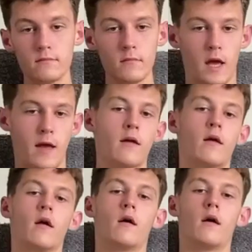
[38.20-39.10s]
Okay.
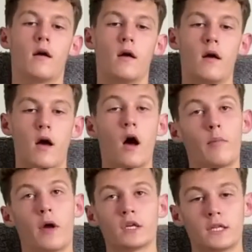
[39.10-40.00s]
I
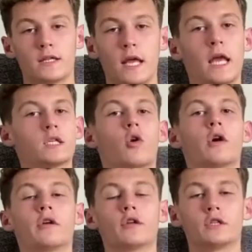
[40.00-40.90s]
personally think it's
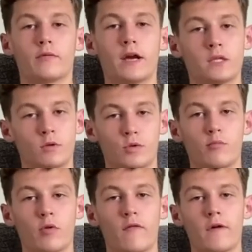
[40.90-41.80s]
quite good to race my
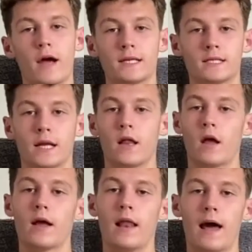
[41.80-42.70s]
twin brother, as it
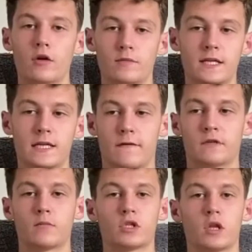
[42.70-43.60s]
allows me to have
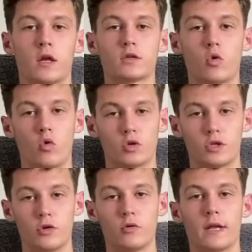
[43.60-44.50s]
someone to talk
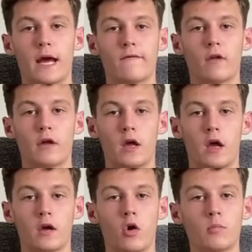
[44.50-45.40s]
to and have
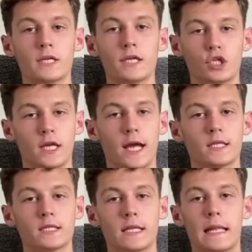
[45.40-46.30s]
a competition
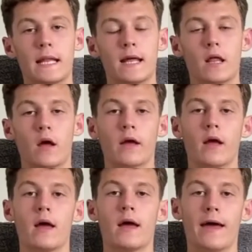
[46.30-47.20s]
against, and then it
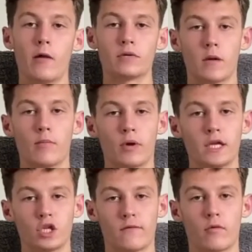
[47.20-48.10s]
helps bring
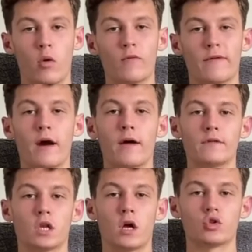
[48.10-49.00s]
each other on without
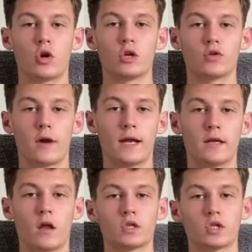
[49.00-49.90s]
having to try and
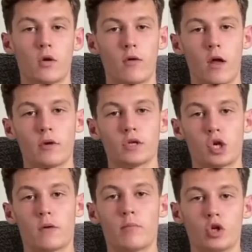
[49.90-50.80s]
train solo and
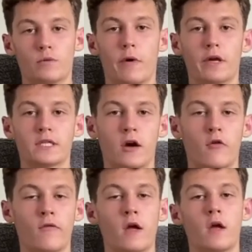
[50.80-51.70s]
try and push by
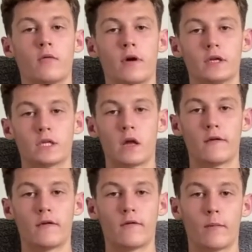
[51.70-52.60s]
yourself. Whereas
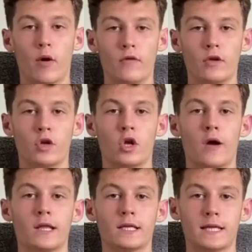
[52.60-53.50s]
if you have a brother, you can go
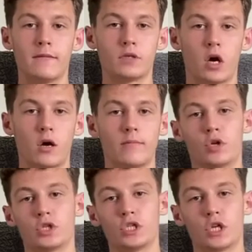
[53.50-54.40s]
out at the same time,
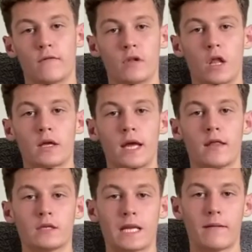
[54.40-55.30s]
push each other, and
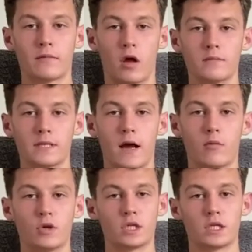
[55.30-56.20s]
get those lap times
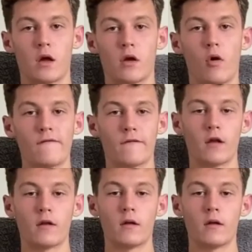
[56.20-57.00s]
down, which is quite fun.